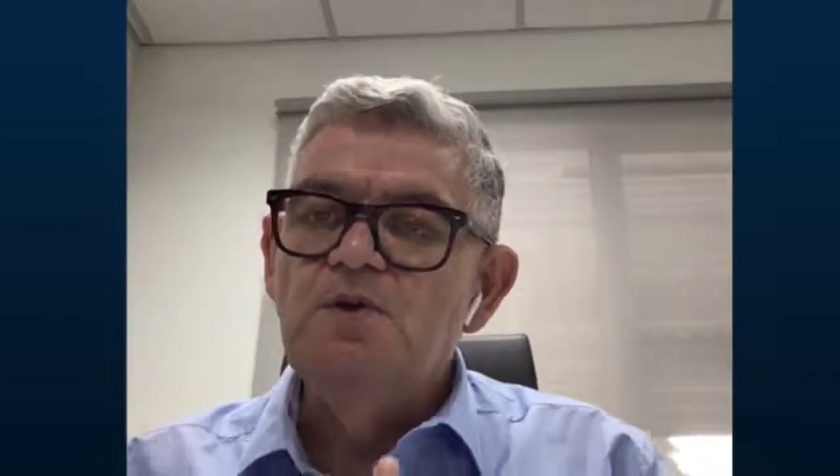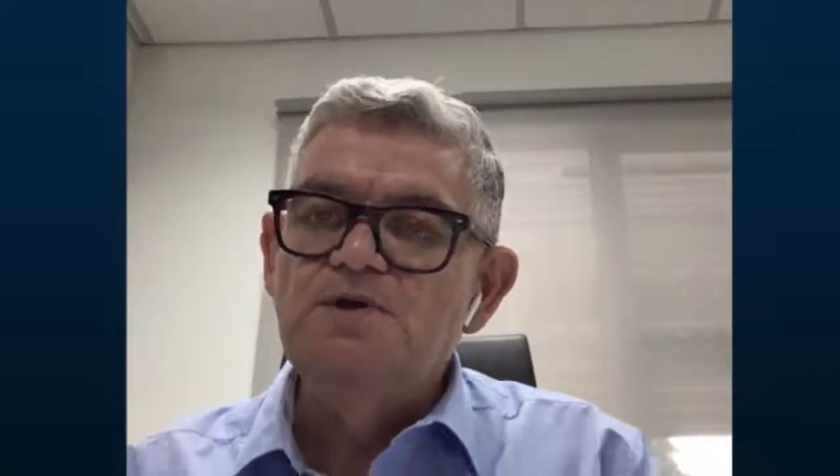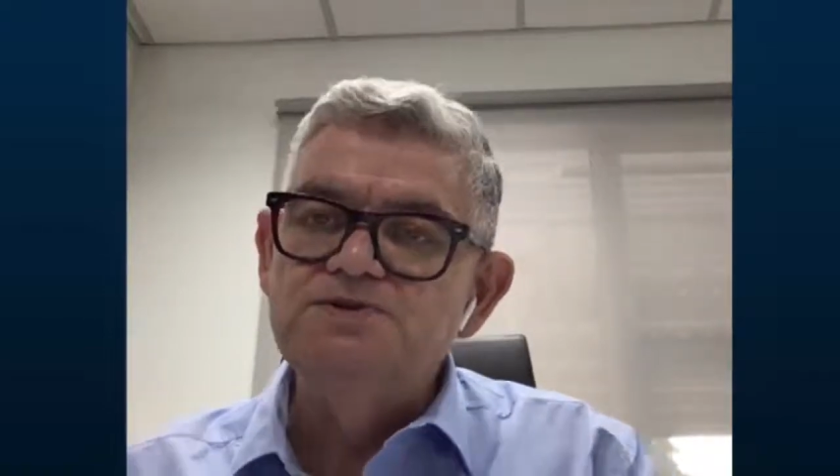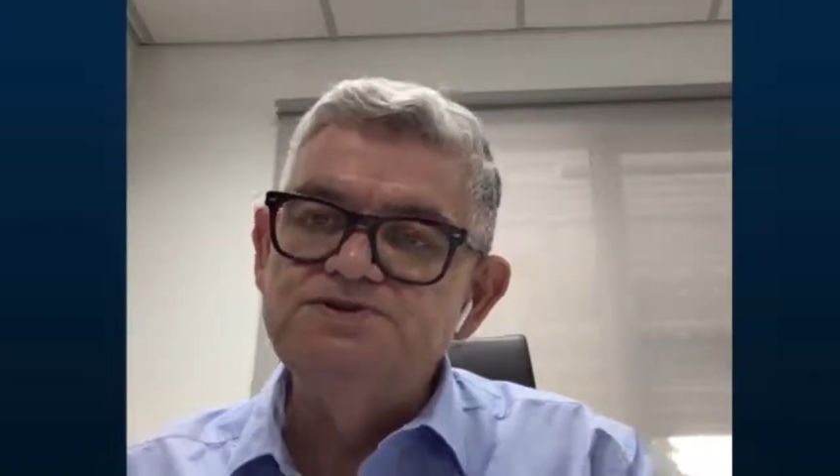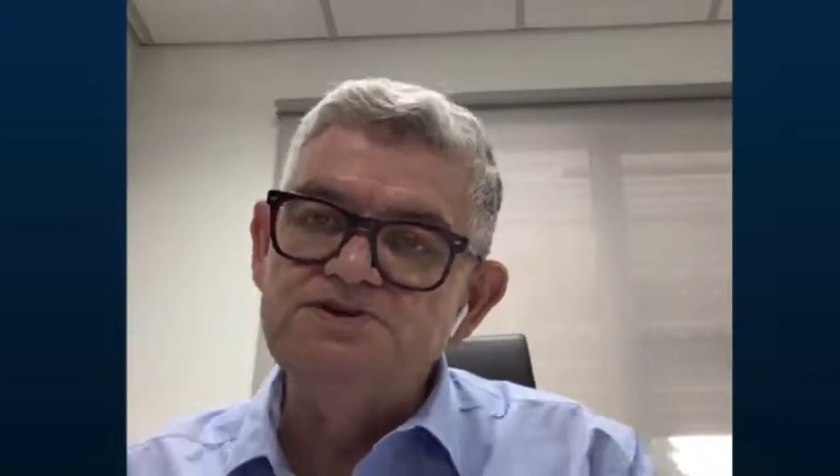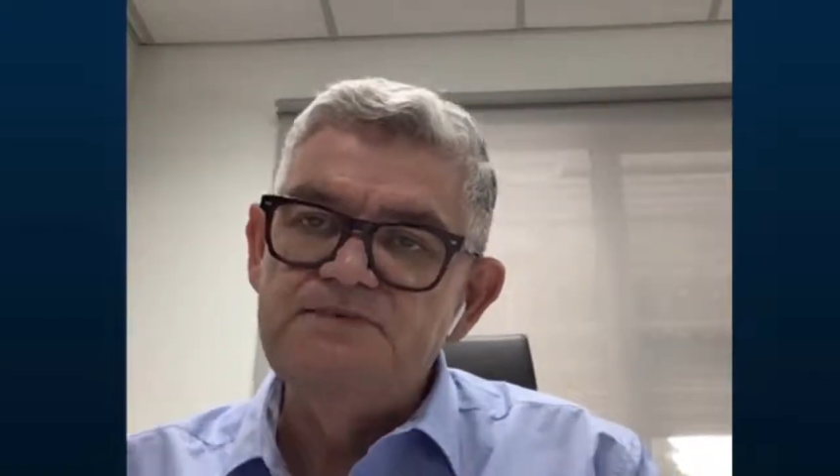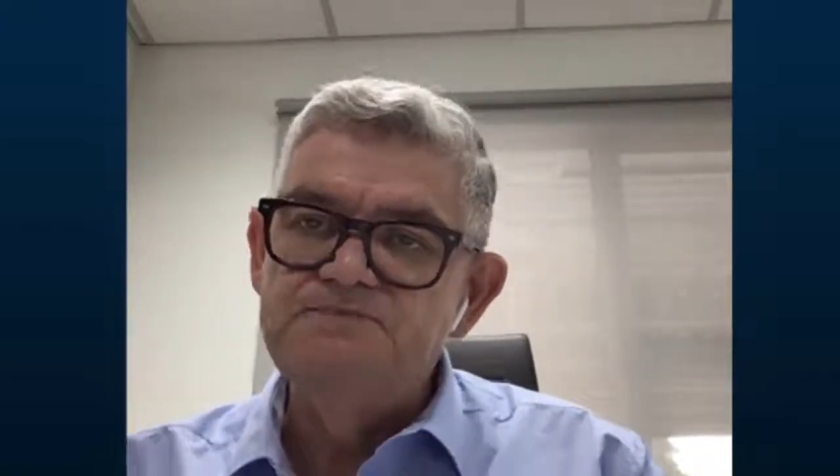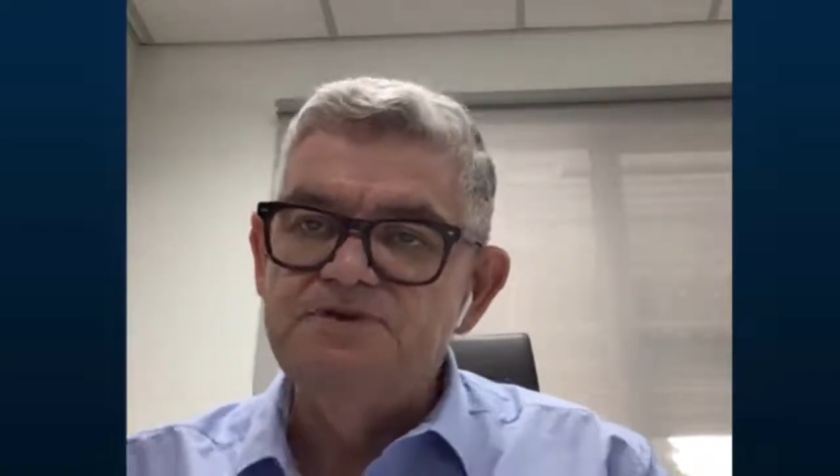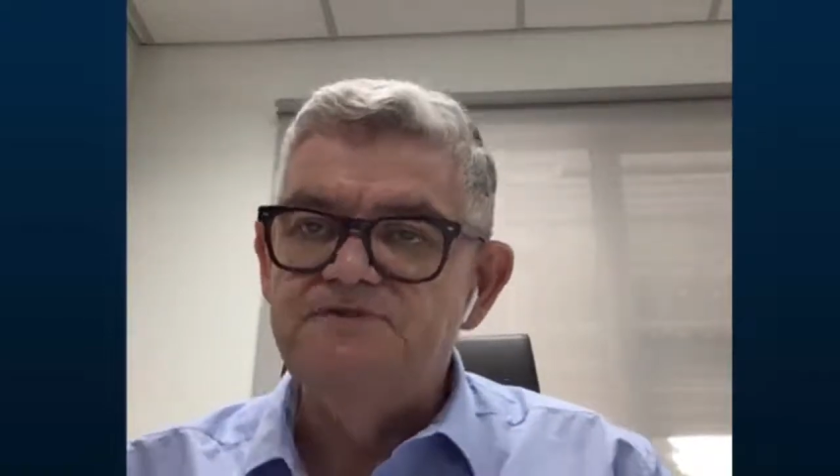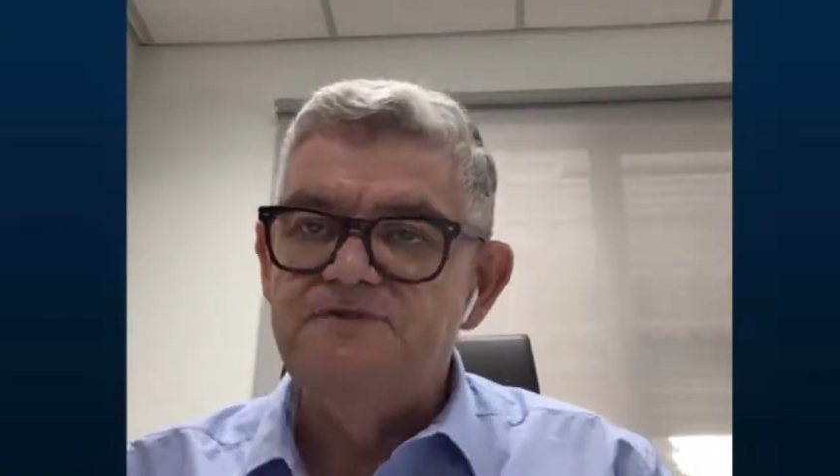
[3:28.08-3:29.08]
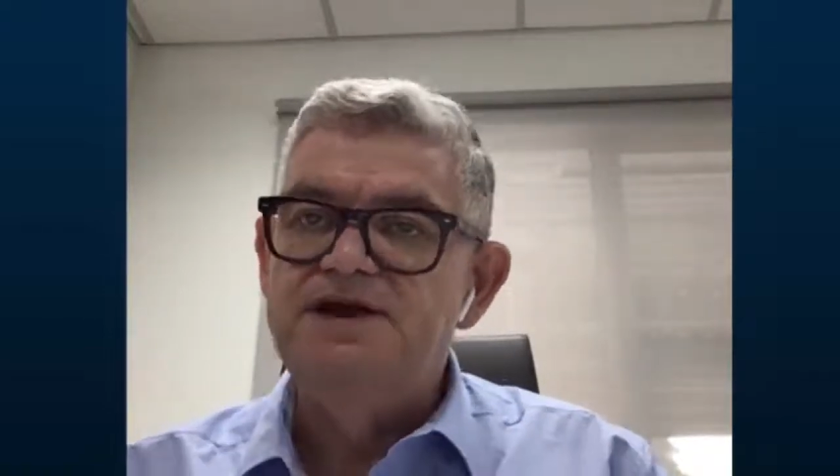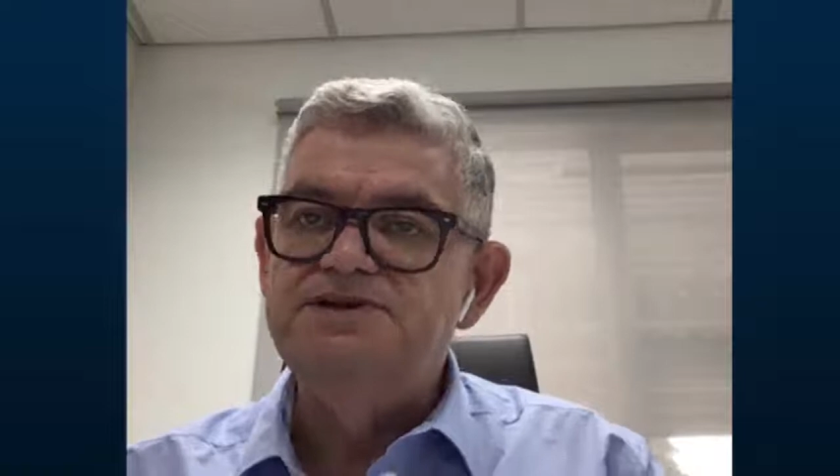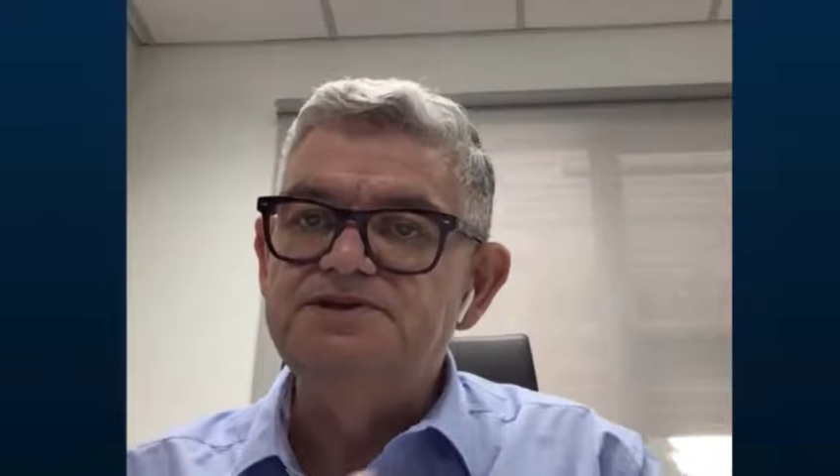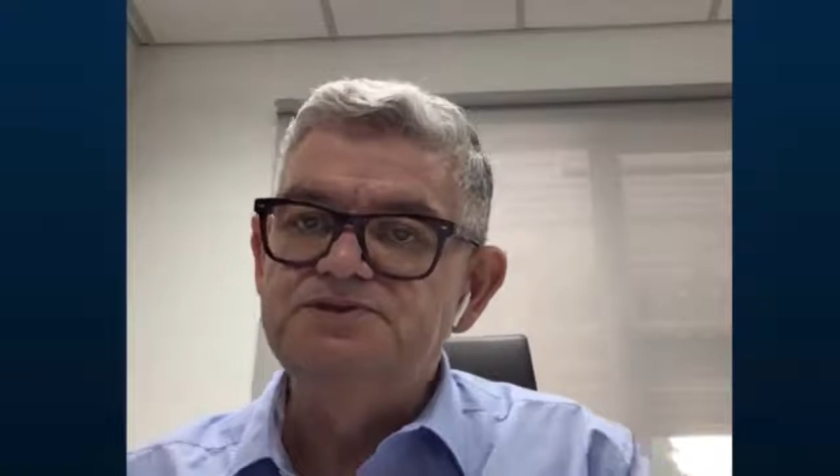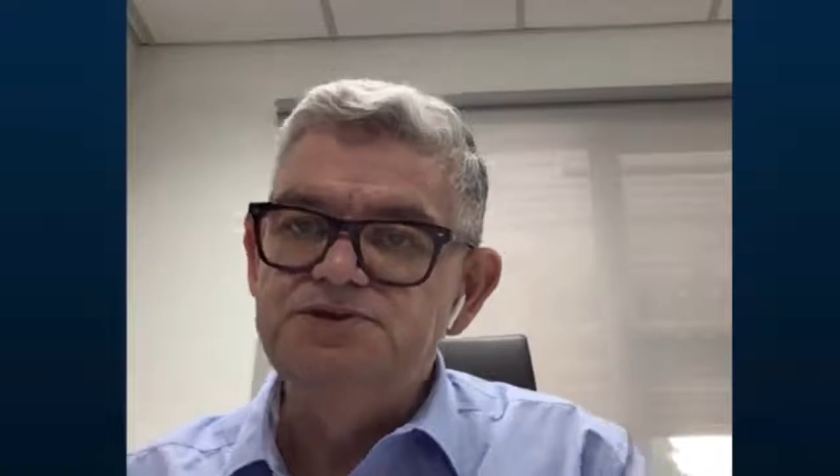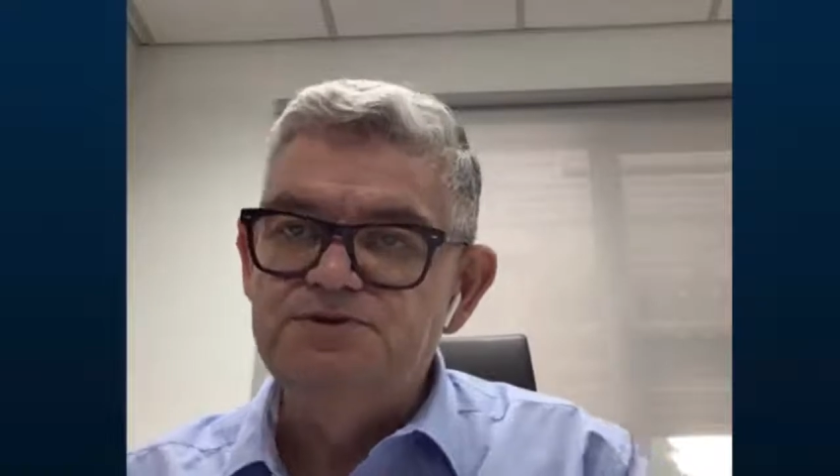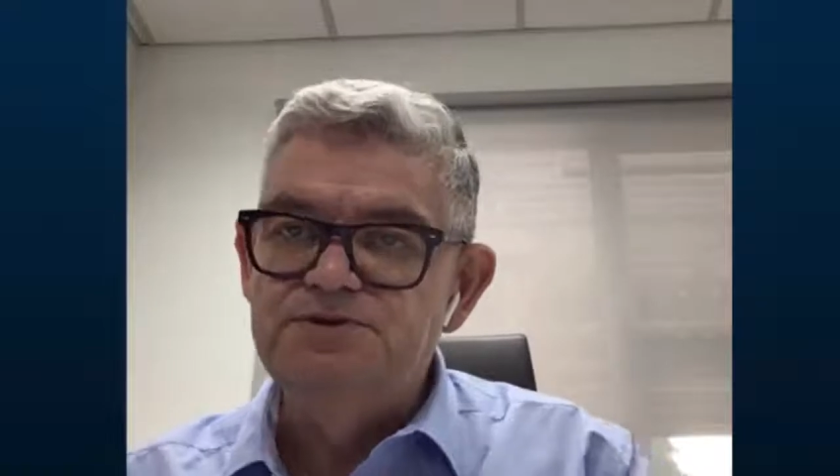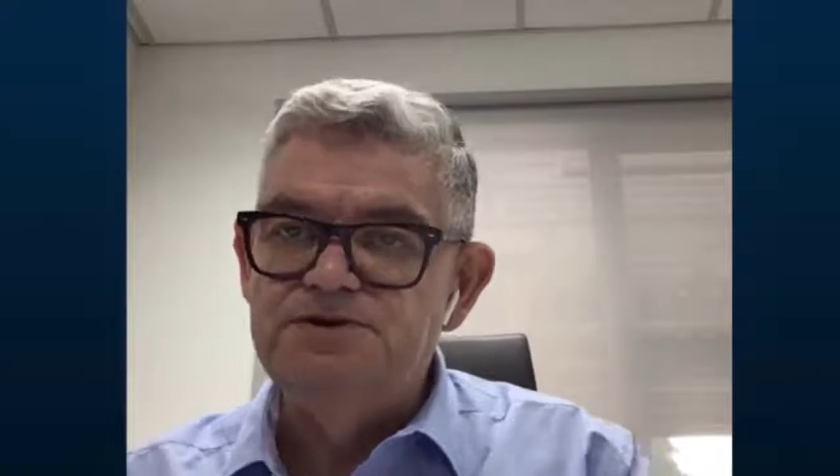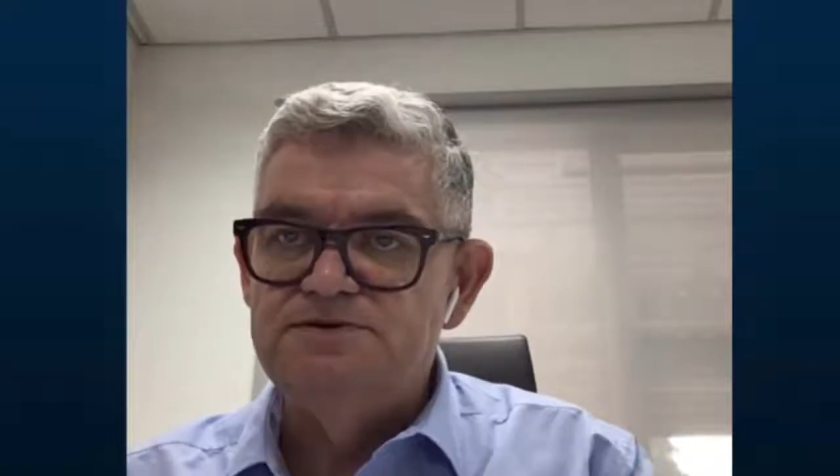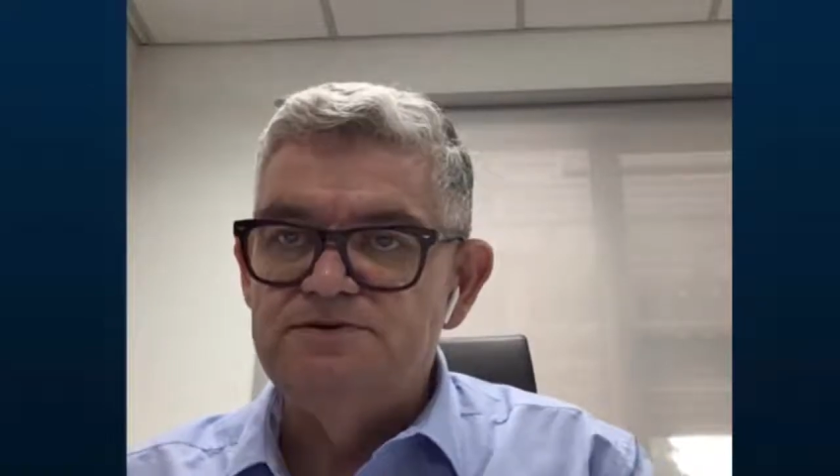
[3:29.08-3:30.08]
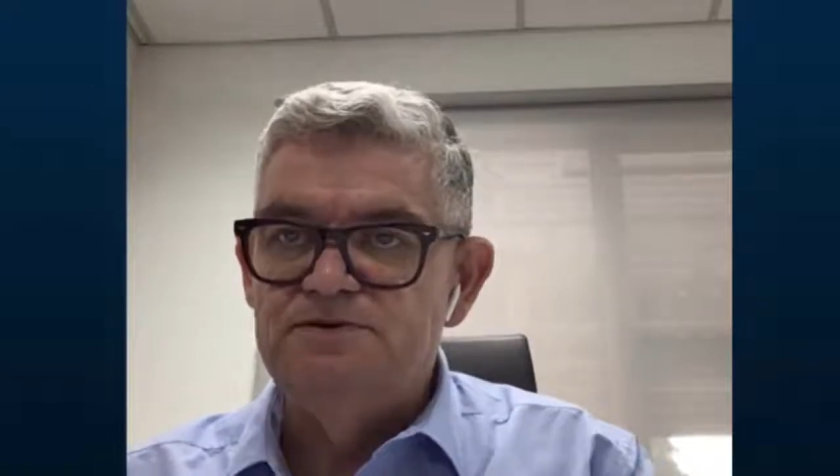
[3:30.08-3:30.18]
We also then provide dual